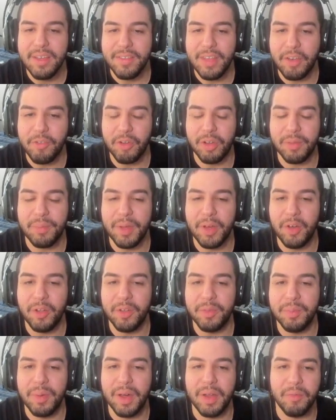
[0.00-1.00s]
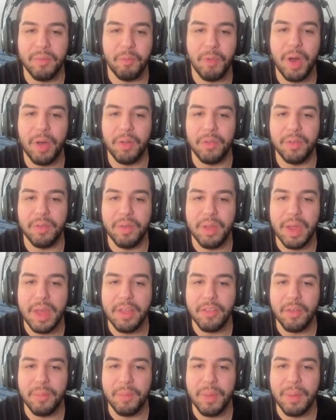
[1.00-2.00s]
centric build, but Welt
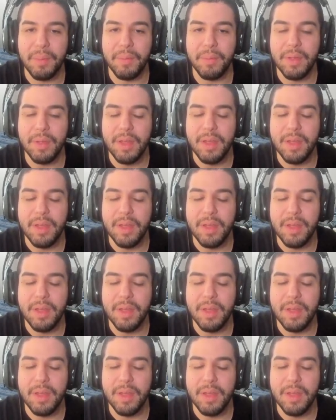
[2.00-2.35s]
is a bit,